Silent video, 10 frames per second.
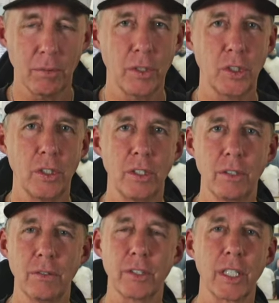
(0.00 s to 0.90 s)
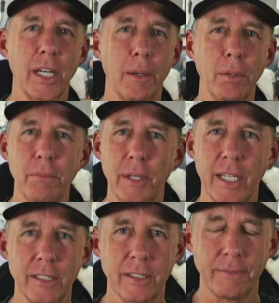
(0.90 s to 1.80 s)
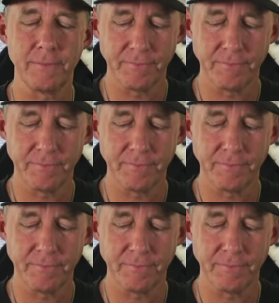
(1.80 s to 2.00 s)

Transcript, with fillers: want you to do for a couple of minutes